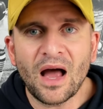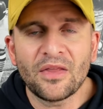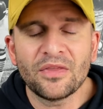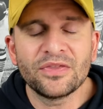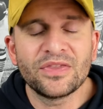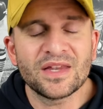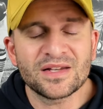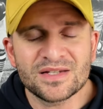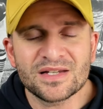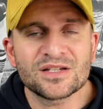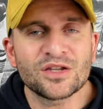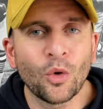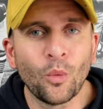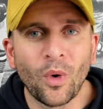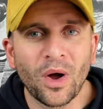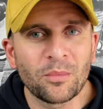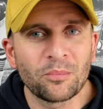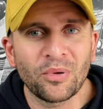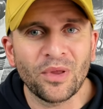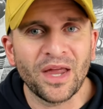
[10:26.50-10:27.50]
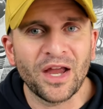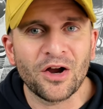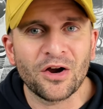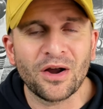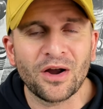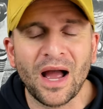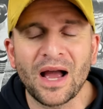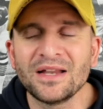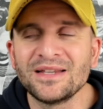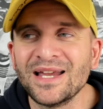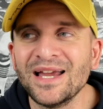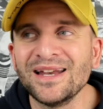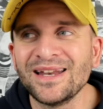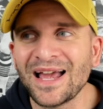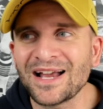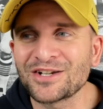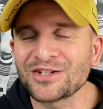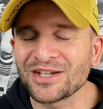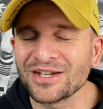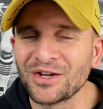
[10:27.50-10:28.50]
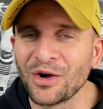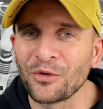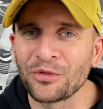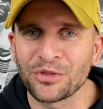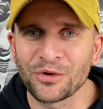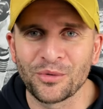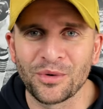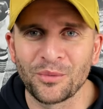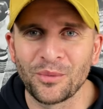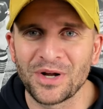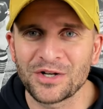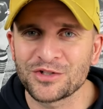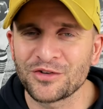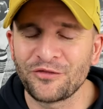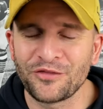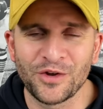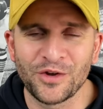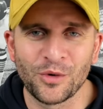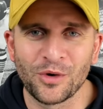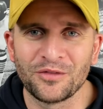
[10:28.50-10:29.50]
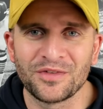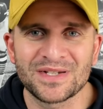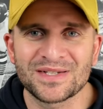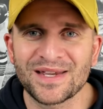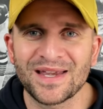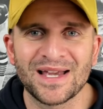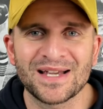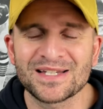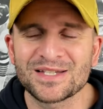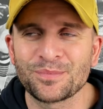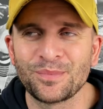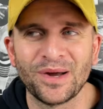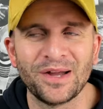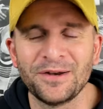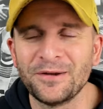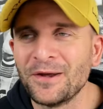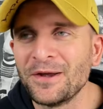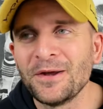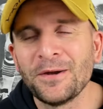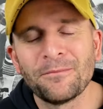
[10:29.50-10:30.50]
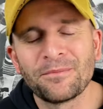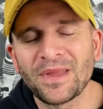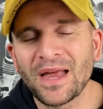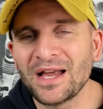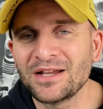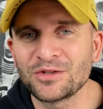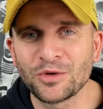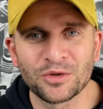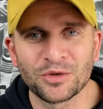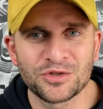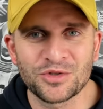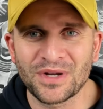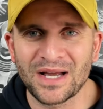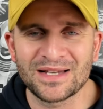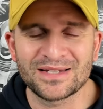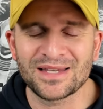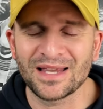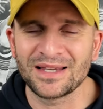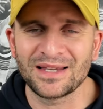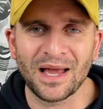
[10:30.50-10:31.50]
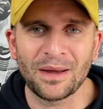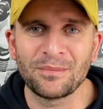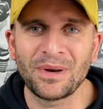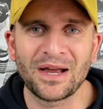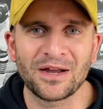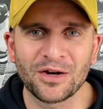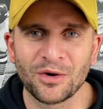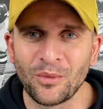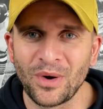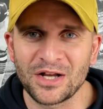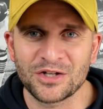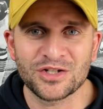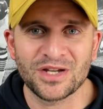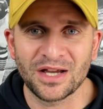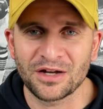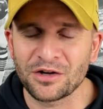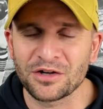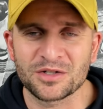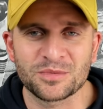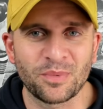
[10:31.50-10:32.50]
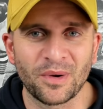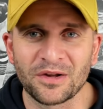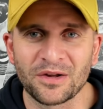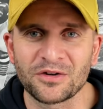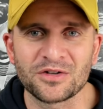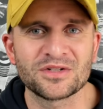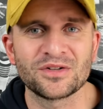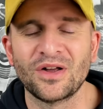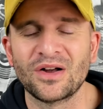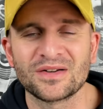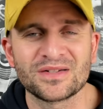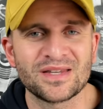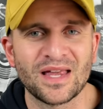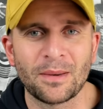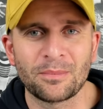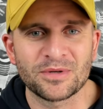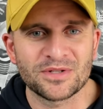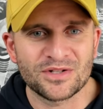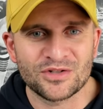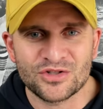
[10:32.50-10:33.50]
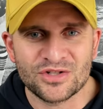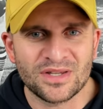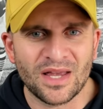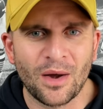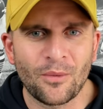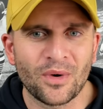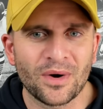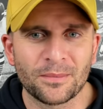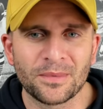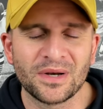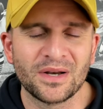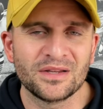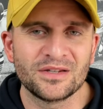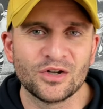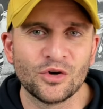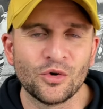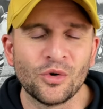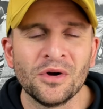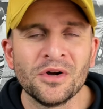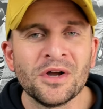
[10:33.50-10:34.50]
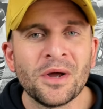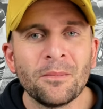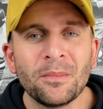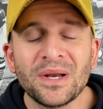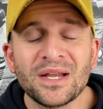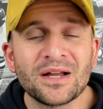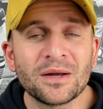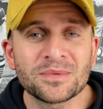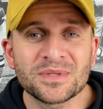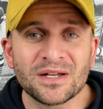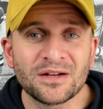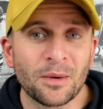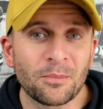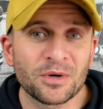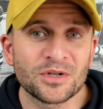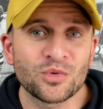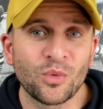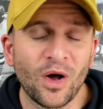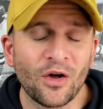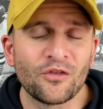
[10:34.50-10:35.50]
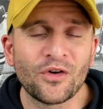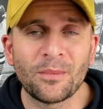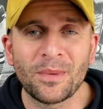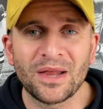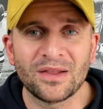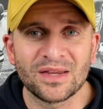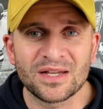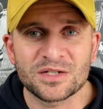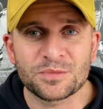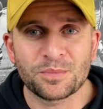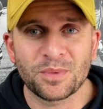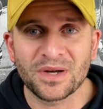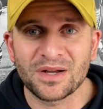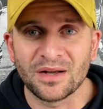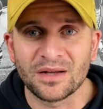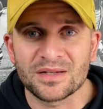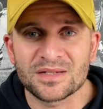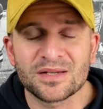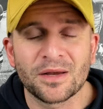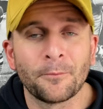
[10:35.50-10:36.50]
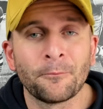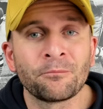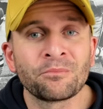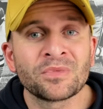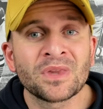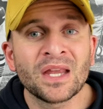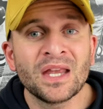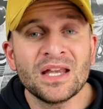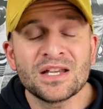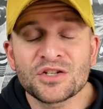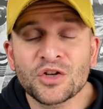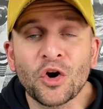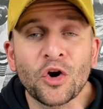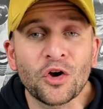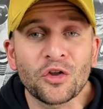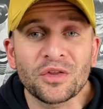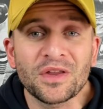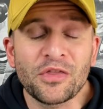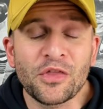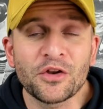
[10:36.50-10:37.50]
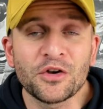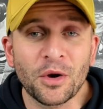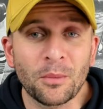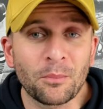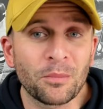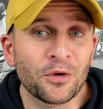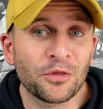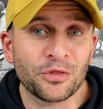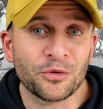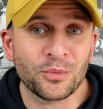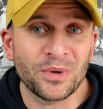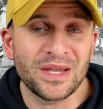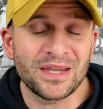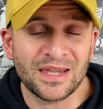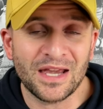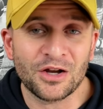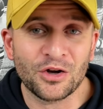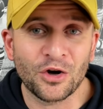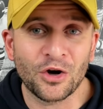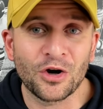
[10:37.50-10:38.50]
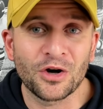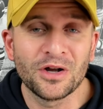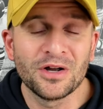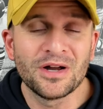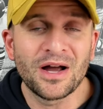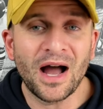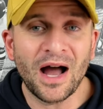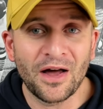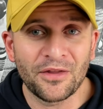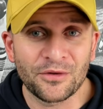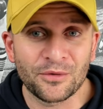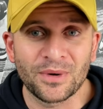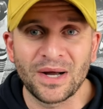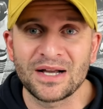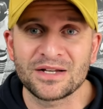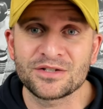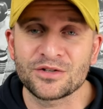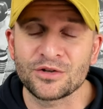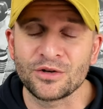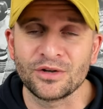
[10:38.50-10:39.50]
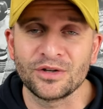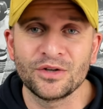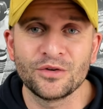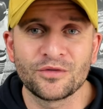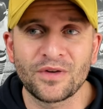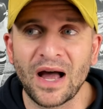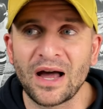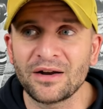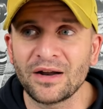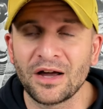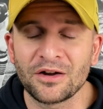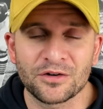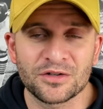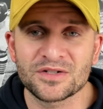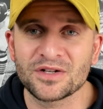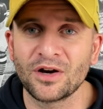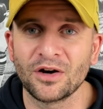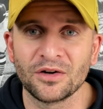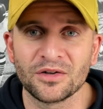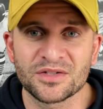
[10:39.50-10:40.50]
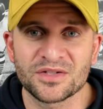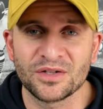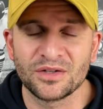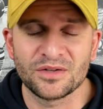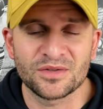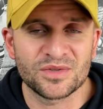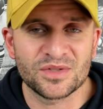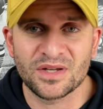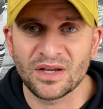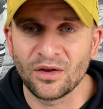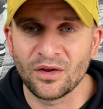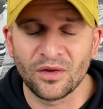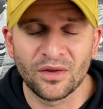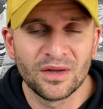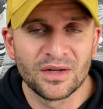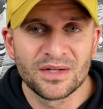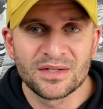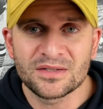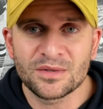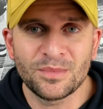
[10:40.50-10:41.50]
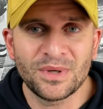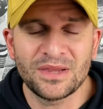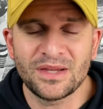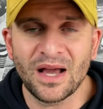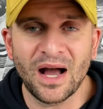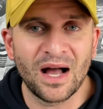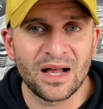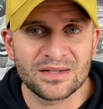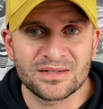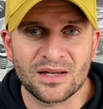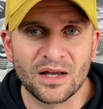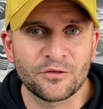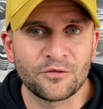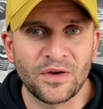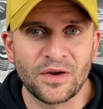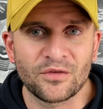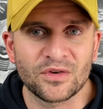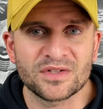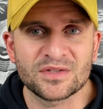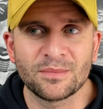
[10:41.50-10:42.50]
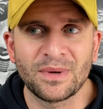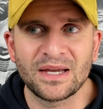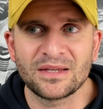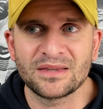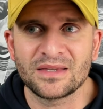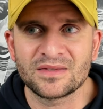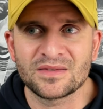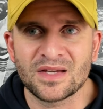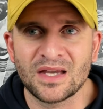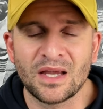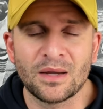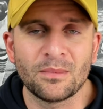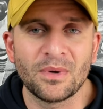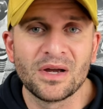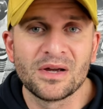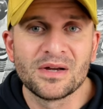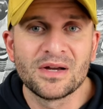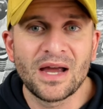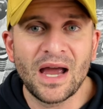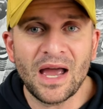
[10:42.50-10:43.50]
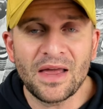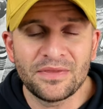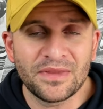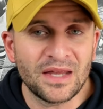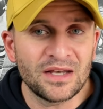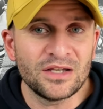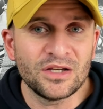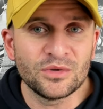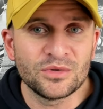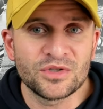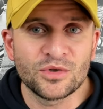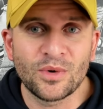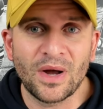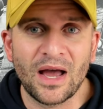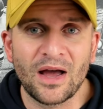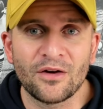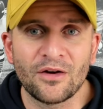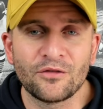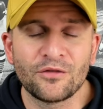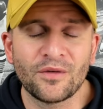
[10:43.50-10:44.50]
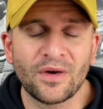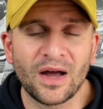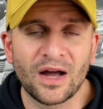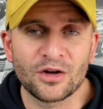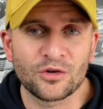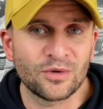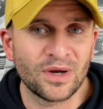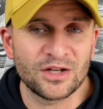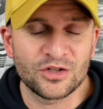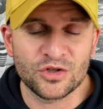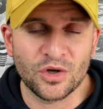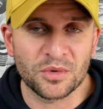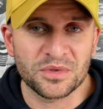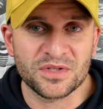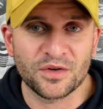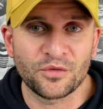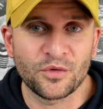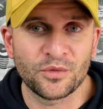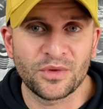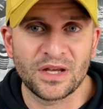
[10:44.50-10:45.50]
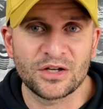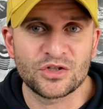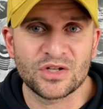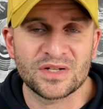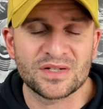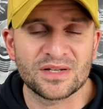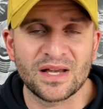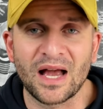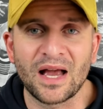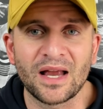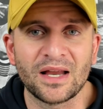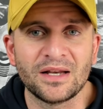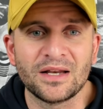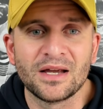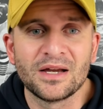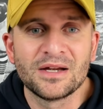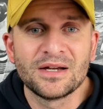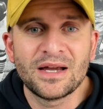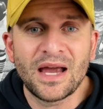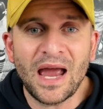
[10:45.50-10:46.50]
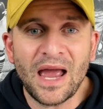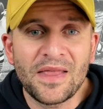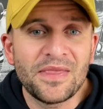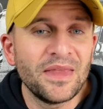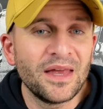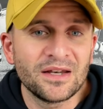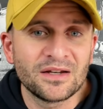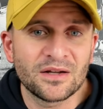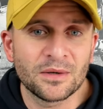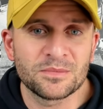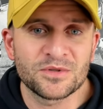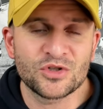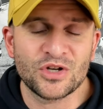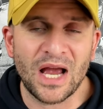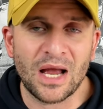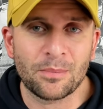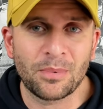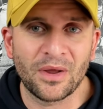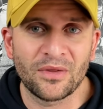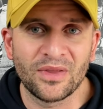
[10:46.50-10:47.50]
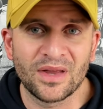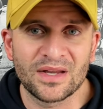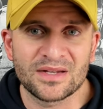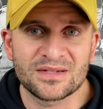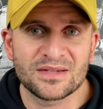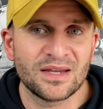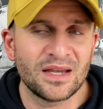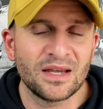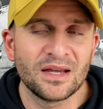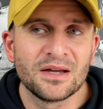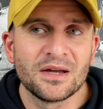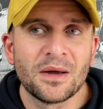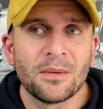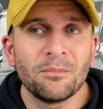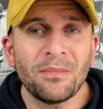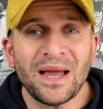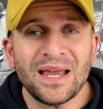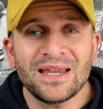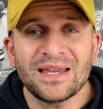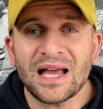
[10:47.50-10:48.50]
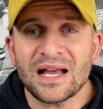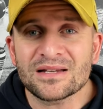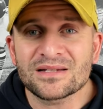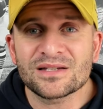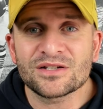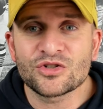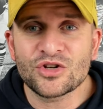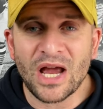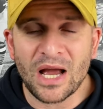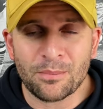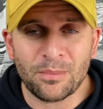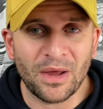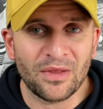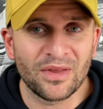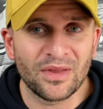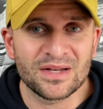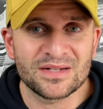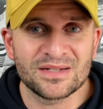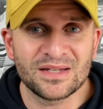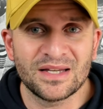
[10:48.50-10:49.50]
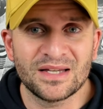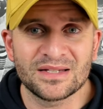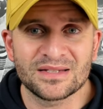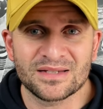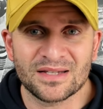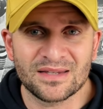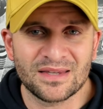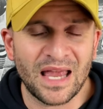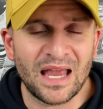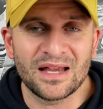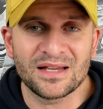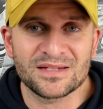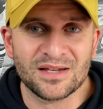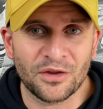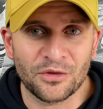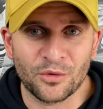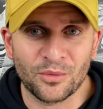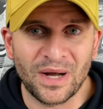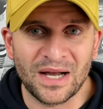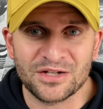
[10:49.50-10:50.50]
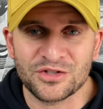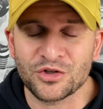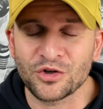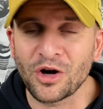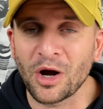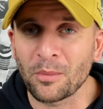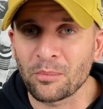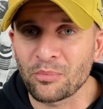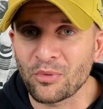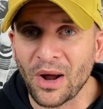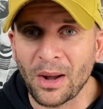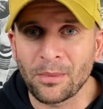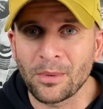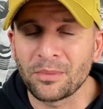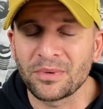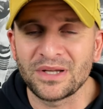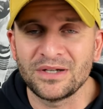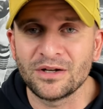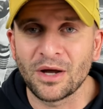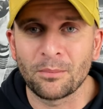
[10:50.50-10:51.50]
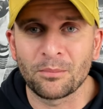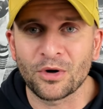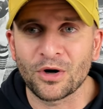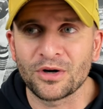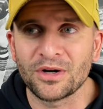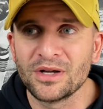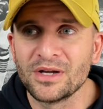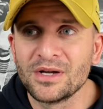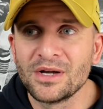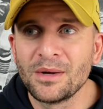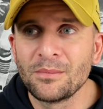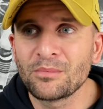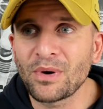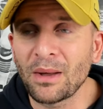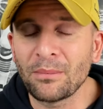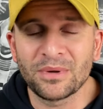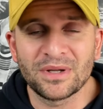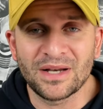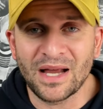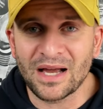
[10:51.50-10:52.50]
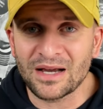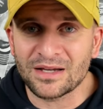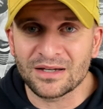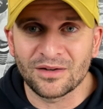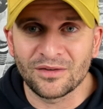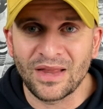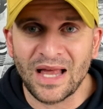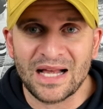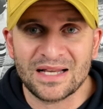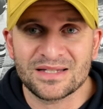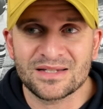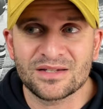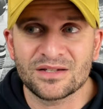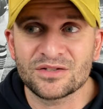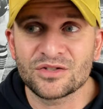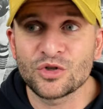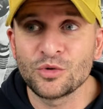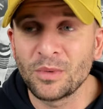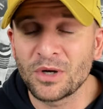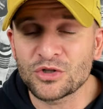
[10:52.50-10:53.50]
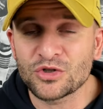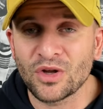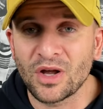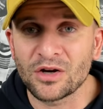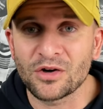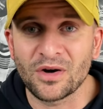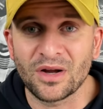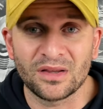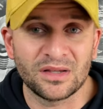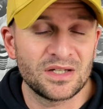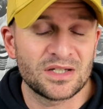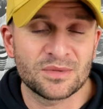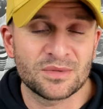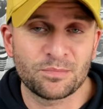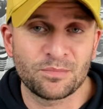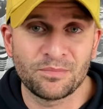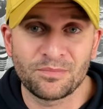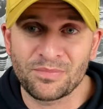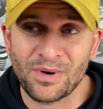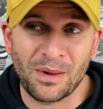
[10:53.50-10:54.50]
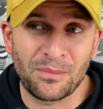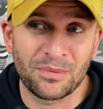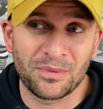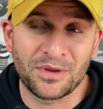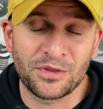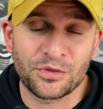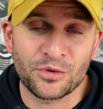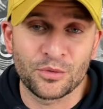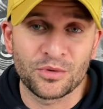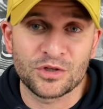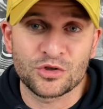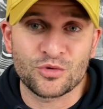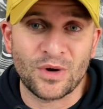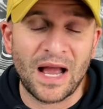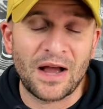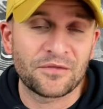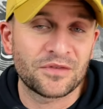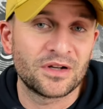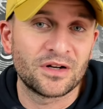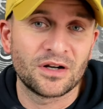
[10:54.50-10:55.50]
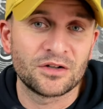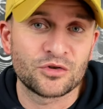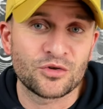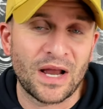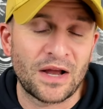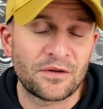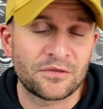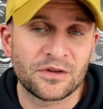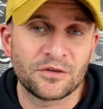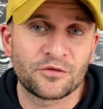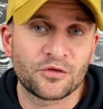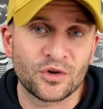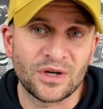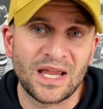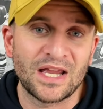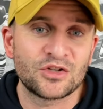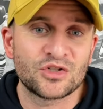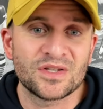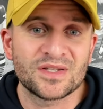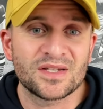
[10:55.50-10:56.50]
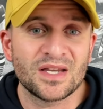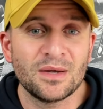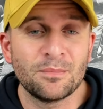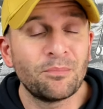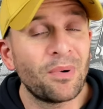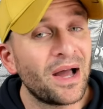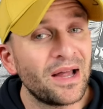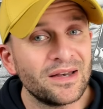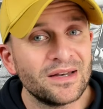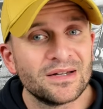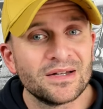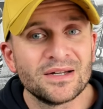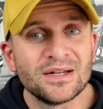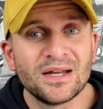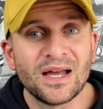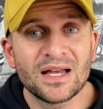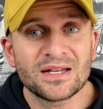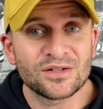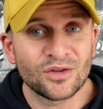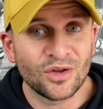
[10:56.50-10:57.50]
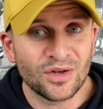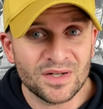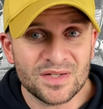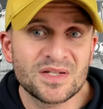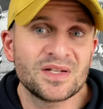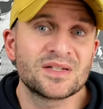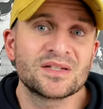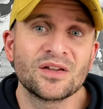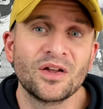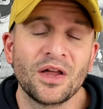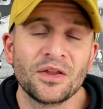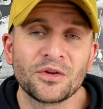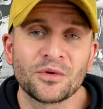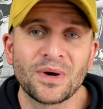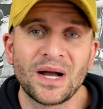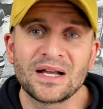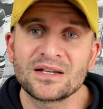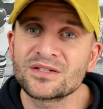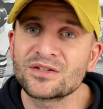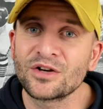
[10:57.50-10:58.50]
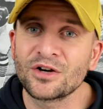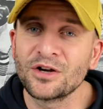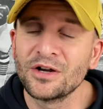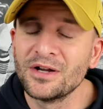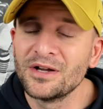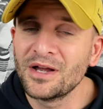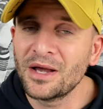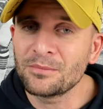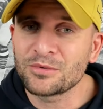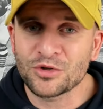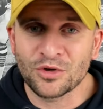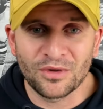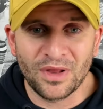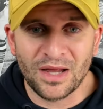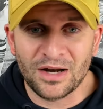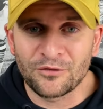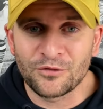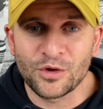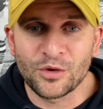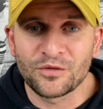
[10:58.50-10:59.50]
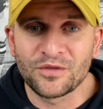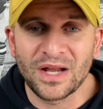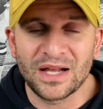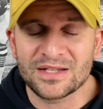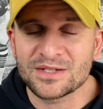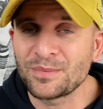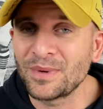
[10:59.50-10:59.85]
This is the one player I did actually go through and watch a few of his kicks, but I told you guys, like, I'm not going to watch kickers, punters, long snappers. It's not what I'm going to do. But he comes at number twelve on my list because he's currently the number three kicker on the roster. You've got Anders Carlson, is still, to me, the odds-on favorite to make the team. And then you do have uh, Greg Joseph, who they just signed. And then comes Jack Podlesny. My guess is Jack Podlesny's days on the roster are probably numbered, probably not going to last too much longer, at least probably through the draft and undrafted free agency. But as long as he's still on the roster, I'm sure a lot of you have not